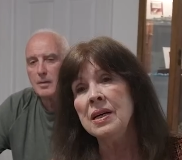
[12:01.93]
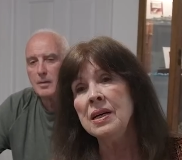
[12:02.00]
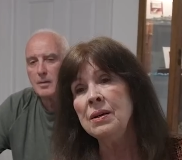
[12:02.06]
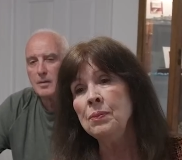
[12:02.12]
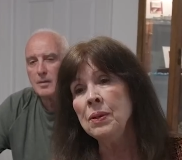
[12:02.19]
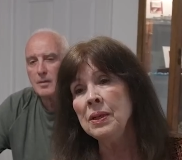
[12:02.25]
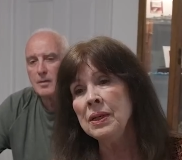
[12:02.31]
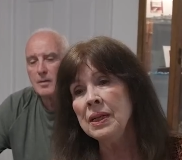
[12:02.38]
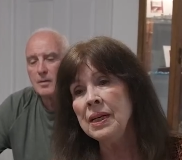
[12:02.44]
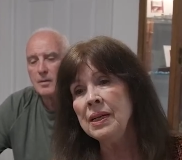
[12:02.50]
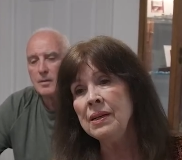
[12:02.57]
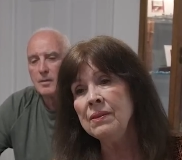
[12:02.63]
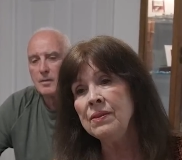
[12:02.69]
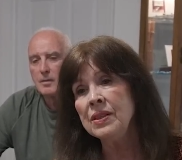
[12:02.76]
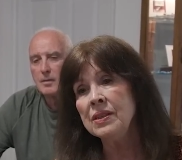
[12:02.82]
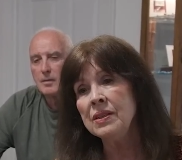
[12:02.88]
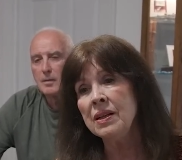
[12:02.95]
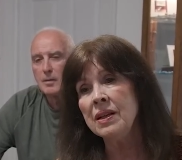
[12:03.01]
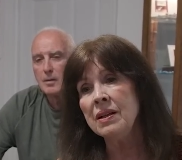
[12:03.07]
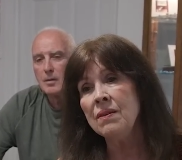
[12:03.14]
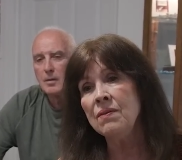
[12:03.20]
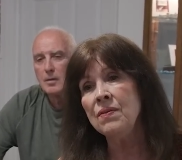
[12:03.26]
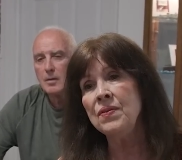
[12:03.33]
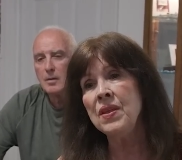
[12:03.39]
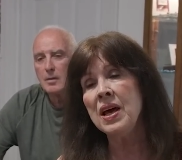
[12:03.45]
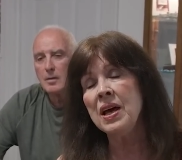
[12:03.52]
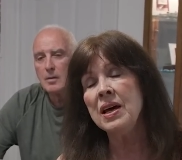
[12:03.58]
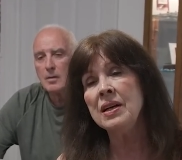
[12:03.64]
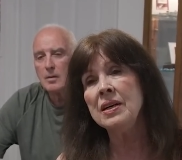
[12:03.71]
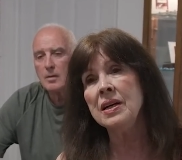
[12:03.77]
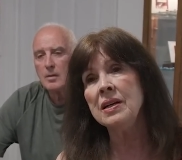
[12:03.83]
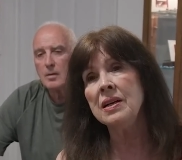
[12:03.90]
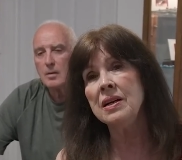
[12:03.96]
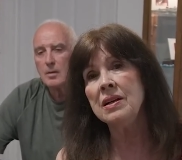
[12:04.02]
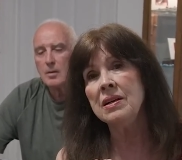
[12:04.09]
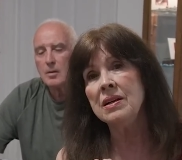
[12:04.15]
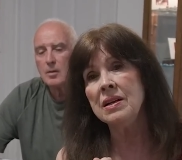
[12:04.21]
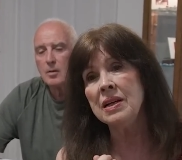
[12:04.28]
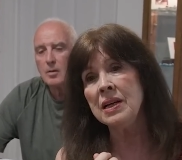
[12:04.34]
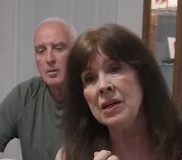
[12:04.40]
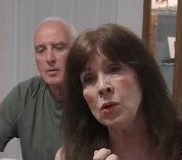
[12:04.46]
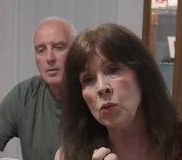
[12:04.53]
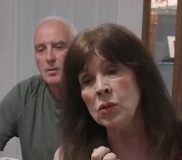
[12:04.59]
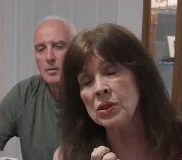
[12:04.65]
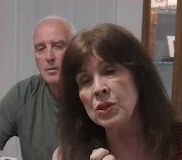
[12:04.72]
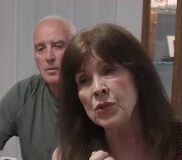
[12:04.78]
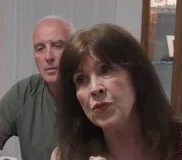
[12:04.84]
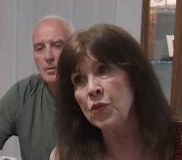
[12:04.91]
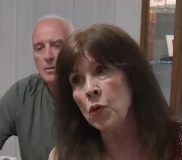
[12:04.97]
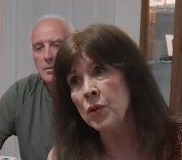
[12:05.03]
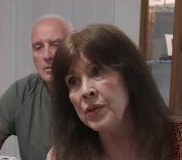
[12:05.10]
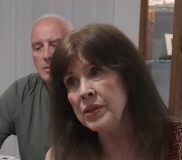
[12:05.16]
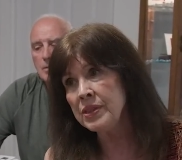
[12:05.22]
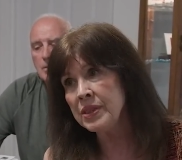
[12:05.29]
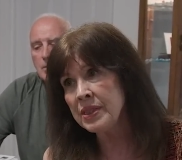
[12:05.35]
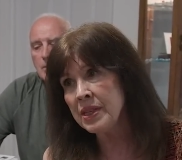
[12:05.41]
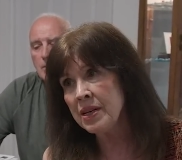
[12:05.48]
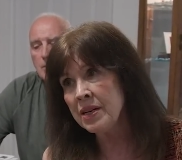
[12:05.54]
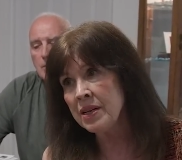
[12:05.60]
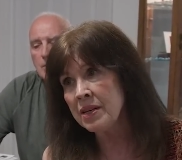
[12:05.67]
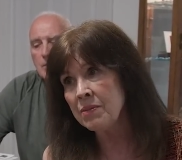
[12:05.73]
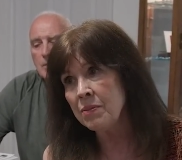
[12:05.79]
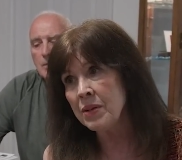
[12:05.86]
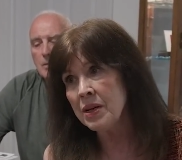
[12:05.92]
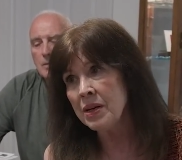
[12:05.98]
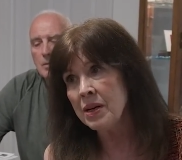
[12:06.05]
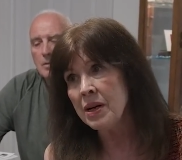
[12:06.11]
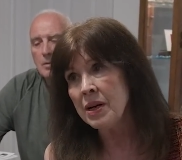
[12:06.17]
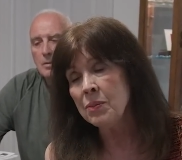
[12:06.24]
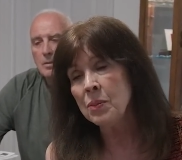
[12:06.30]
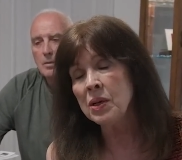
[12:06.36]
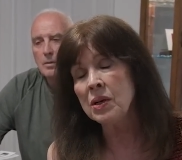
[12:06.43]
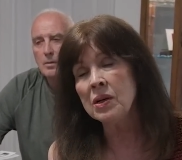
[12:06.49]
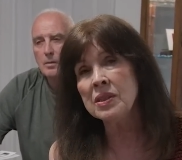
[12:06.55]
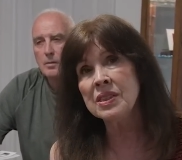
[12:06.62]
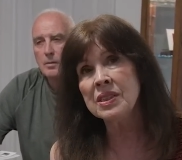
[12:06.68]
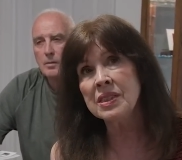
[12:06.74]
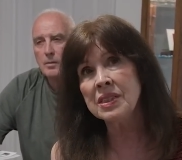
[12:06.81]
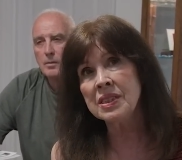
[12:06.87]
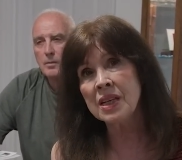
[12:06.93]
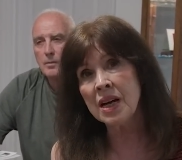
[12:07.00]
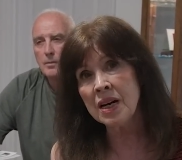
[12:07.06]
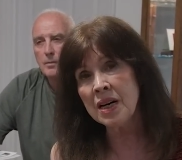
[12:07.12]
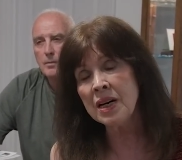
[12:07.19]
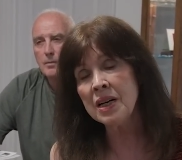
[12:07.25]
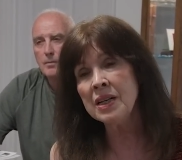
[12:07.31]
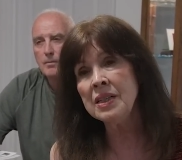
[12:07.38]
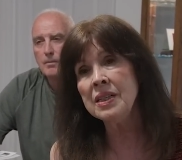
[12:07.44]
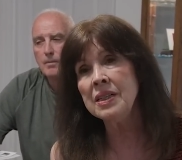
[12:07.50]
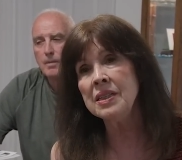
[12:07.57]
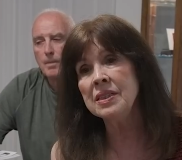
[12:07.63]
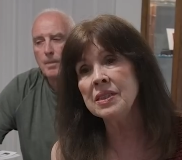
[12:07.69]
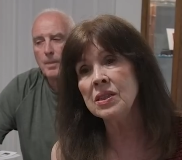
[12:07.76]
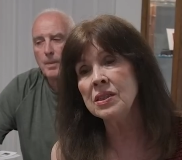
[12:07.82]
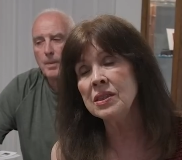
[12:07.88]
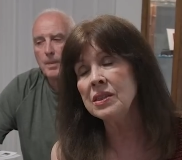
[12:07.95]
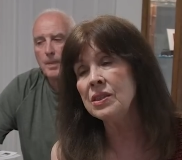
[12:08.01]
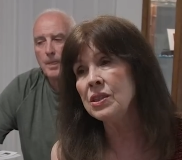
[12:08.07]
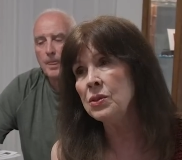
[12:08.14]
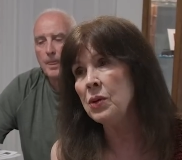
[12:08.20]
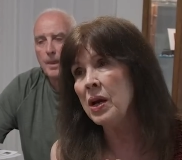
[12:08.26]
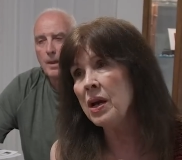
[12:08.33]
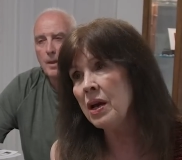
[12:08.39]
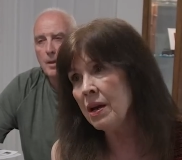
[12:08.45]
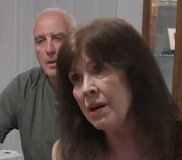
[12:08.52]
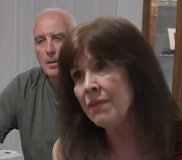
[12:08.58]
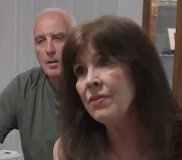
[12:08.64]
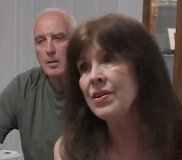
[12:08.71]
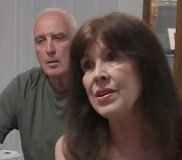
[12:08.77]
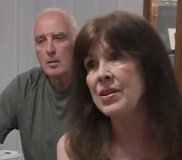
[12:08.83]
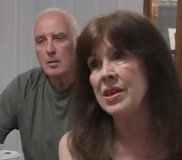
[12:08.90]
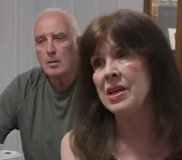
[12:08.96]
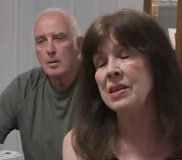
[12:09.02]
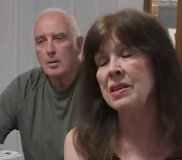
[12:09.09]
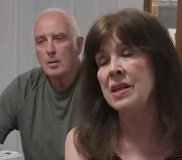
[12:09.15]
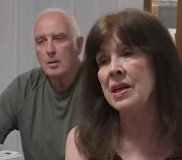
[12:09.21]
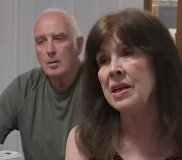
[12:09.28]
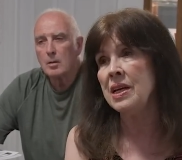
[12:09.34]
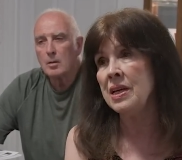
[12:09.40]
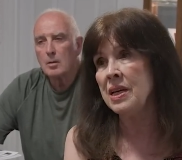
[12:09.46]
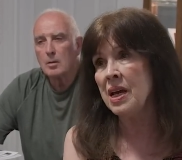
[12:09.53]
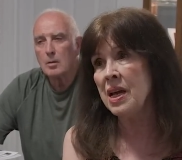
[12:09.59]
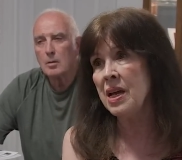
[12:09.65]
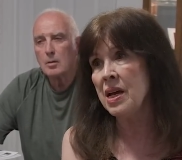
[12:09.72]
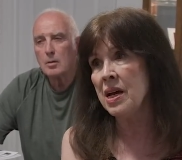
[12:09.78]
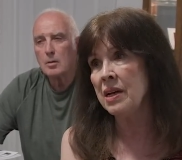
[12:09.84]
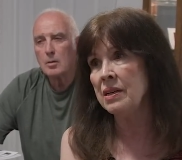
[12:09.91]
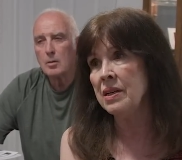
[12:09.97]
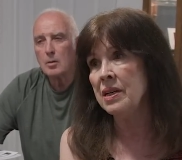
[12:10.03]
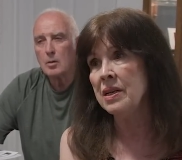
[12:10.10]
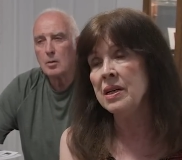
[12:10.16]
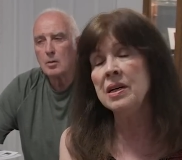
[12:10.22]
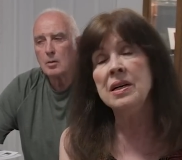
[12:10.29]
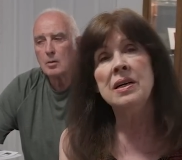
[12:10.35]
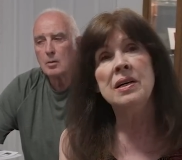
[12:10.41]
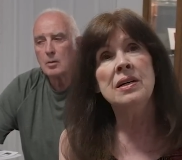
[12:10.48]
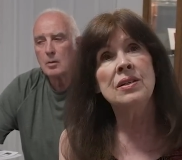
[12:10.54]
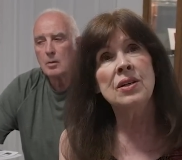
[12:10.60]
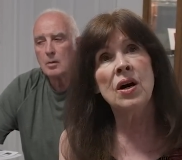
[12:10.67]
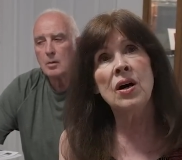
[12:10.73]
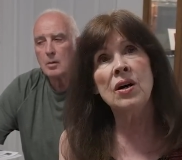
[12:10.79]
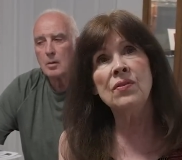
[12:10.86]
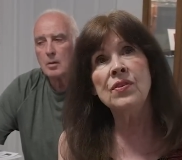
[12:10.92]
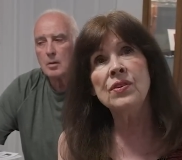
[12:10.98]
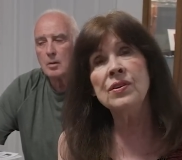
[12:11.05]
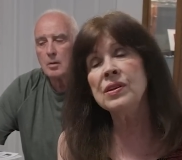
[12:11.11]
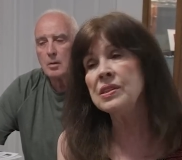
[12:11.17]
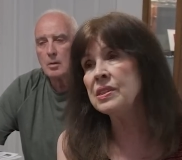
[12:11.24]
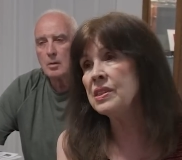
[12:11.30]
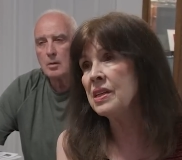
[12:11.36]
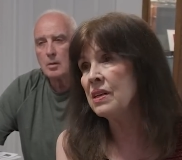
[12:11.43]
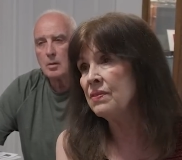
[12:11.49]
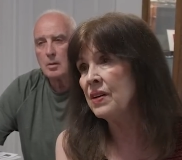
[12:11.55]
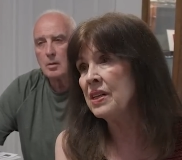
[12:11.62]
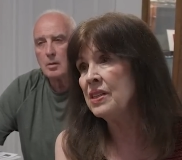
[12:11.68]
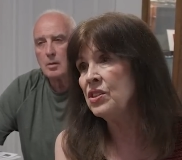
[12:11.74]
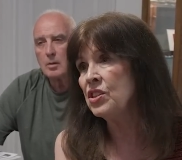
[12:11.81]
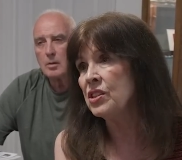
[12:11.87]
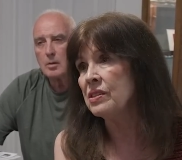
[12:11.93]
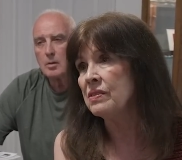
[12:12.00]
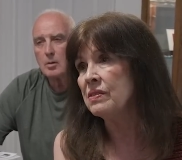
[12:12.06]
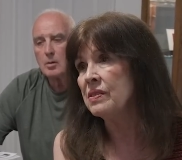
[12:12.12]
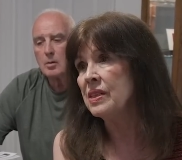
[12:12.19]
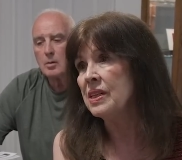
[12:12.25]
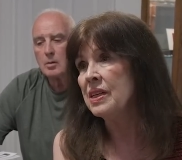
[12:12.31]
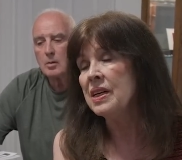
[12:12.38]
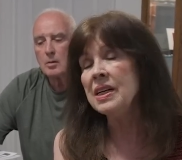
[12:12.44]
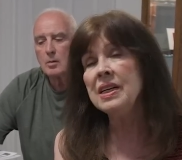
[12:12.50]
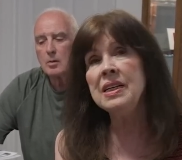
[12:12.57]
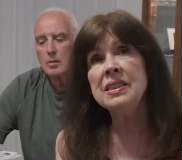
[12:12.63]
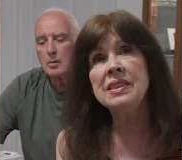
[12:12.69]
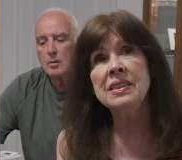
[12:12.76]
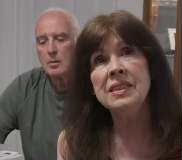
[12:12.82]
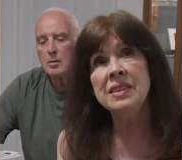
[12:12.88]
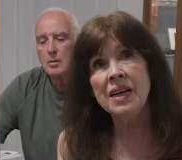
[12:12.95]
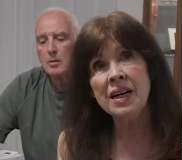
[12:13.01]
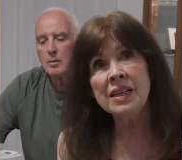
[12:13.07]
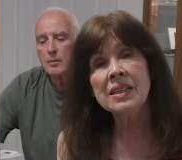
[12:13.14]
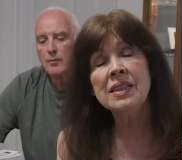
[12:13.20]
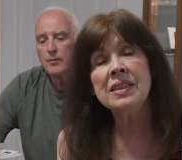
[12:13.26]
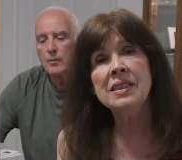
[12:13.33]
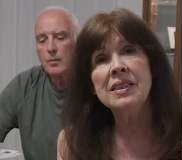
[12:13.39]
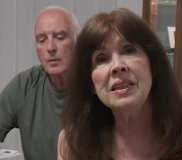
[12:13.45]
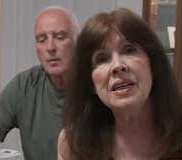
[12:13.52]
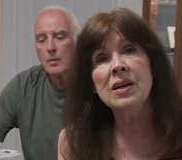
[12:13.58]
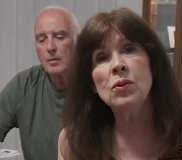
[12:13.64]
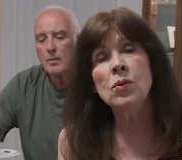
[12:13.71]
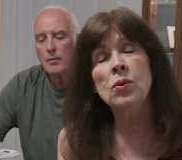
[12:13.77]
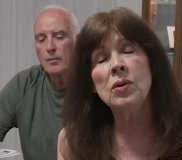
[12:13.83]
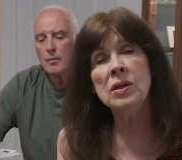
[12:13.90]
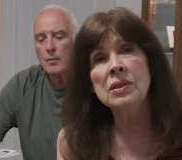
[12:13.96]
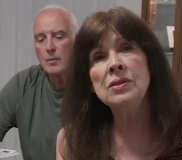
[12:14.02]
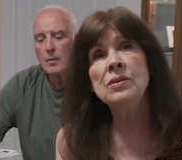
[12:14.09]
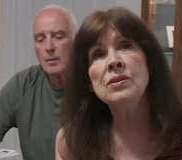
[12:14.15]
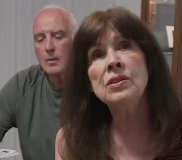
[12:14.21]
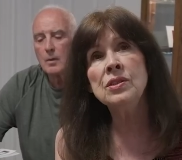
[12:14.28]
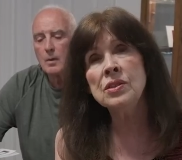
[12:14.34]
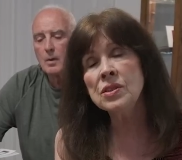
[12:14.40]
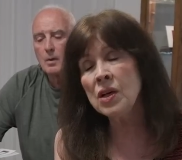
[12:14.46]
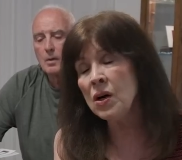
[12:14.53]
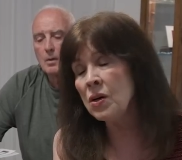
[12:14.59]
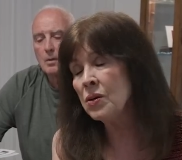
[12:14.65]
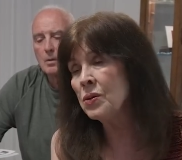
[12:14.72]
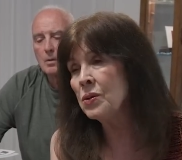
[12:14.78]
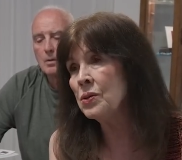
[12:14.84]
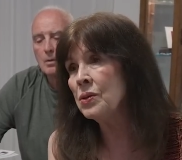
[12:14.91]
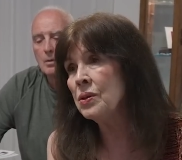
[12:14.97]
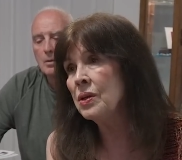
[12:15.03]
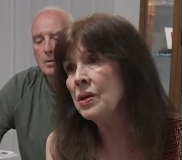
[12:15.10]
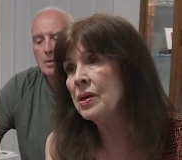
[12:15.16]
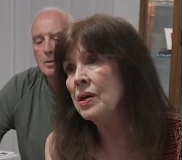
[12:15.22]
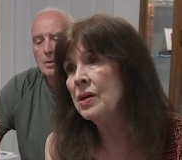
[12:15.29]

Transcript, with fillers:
Speaker 1: He believed that it was for this time, because God is going to do everything that He can to offer us salvation. He is not going to let one soul